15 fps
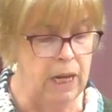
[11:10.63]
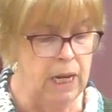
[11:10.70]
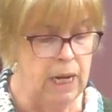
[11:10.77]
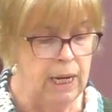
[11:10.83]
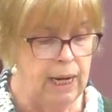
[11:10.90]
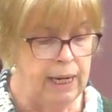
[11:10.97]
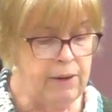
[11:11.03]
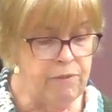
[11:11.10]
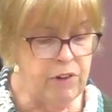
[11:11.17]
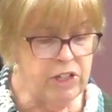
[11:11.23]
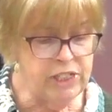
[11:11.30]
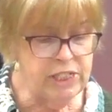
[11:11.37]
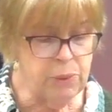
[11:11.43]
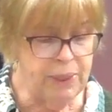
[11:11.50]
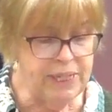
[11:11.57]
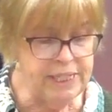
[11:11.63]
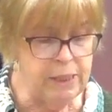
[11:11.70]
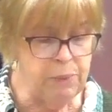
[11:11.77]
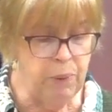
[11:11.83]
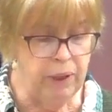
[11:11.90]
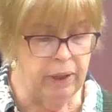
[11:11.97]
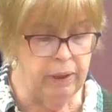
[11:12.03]
And in verse
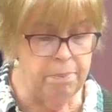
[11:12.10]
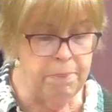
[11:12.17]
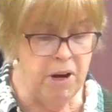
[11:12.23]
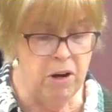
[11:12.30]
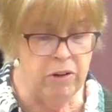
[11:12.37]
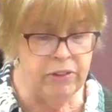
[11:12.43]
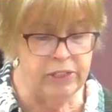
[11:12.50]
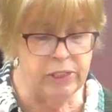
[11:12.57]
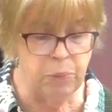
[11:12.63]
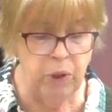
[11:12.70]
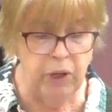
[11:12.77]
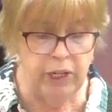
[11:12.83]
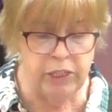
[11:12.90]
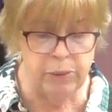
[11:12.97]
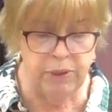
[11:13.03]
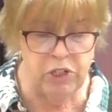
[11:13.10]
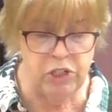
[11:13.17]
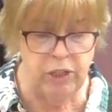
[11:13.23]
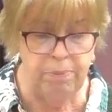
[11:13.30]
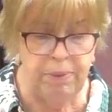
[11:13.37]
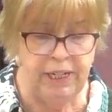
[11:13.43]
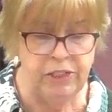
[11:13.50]
21, Martha's words when
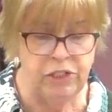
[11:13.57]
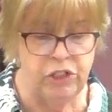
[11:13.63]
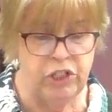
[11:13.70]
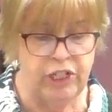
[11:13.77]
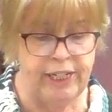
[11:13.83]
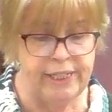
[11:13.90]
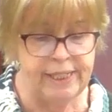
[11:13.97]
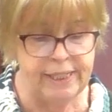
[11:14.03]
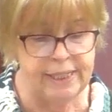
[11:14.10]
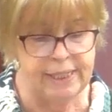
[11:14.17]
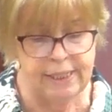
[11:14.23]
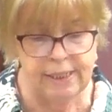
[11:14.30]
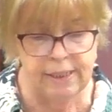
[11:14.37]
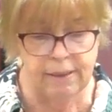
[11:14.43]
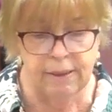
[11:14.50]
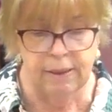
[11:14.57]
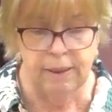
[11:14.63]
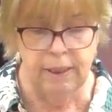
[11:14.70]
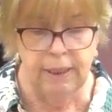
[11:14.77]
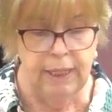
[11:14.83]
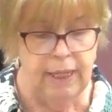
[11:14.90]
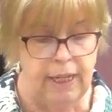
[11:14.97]
she meets Jesus,
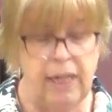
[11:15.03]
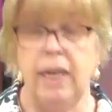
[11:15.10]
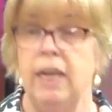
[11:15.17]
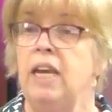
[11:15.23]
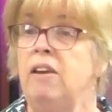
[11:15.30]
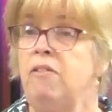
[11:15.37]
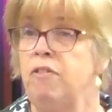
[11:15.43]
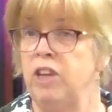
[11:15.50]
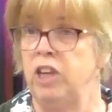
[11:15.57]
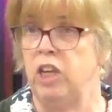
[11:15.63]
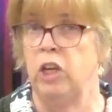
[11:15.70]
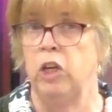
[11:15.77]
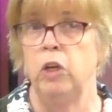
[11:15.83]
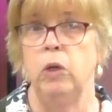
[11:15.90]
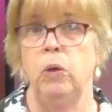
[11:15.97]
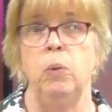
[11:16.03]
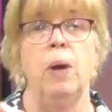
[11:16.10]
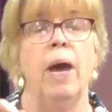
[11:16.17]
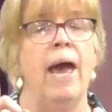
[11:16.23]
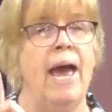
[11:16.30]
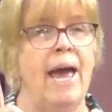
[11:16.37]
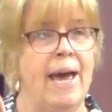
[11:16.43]
"If you
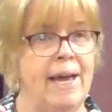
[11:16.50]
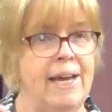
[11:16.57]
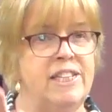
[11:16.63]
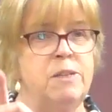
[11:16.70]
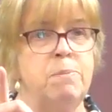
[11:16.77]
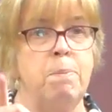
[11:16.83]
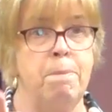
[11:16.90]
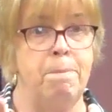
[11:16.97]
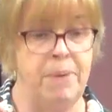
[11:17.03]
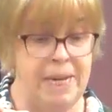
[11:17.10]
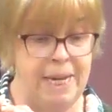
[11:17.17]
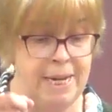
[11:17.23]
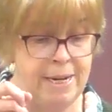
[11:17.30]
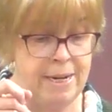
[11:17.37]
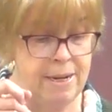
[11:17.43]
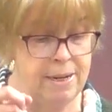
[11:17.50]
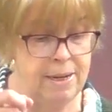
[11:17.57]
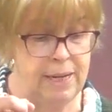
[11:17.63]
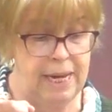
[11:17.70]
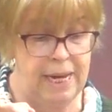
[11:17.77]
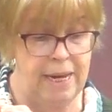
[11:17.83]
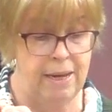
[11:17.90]
had been
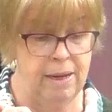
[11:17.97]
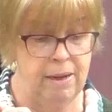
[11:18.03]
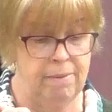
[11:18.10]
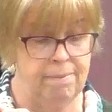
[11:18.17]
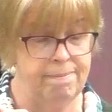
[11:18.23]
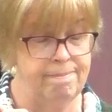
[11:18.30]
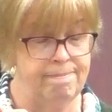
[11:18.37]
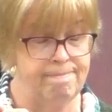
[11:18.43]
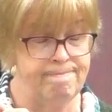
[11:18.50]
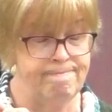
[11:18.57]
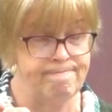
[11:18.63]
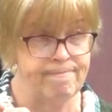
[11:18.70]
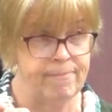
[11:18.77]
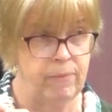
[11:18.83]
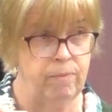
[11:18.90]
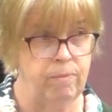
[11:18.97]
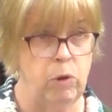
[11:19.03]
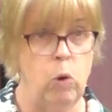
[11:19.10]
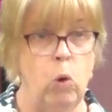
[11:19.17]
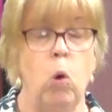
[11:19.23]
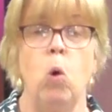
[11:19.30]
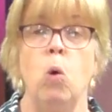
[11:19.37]
here,"
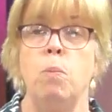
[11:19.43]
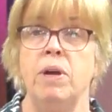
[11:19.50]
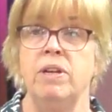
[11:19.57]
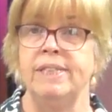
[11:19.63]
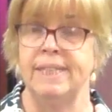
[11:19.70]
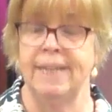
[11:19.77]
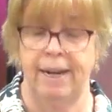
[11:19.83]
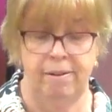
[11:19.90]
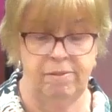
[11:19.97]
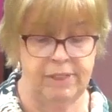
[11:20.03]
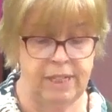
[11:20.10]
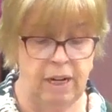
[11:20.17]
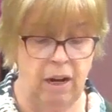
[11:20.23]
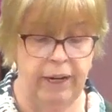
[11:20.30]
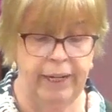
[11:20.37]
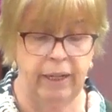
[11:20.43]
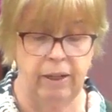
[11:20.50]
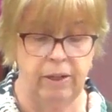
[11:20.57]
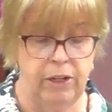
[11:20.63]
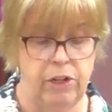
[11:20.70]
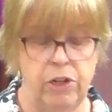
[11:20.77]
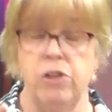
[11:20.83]
almost sounds like
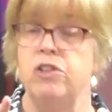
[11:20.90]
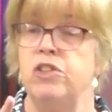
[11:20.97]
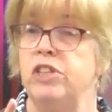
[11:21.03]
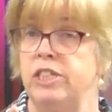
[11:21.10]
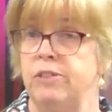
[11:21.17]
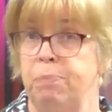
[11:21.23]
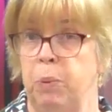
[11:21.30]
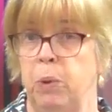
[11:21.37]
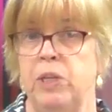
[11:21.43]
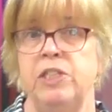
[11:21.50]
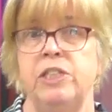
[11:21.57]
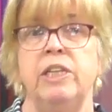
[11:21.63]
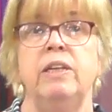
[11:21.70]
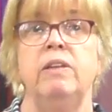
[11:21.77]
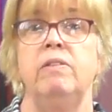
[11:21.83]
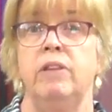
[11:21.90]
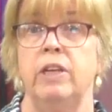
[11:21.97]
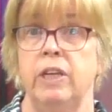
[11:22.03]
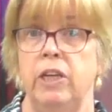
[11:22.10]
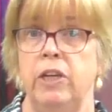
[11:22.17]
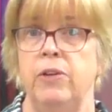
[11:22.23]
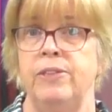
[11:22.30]
she's pointing the
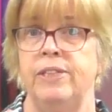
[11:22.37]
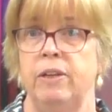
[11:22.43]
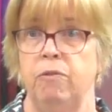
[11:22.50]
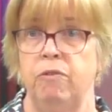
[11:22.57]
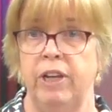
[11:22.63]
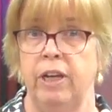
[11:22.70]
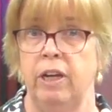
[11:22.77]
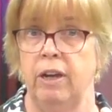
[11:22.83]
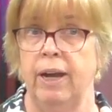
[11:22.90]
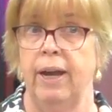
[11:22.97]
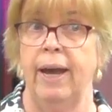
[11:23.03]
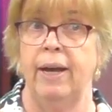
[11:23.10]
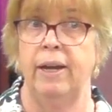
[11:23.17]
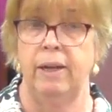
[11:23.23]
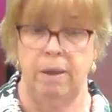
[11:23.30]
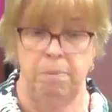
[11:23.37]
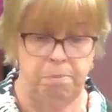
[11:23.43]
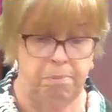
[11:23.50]
accusing finger at him.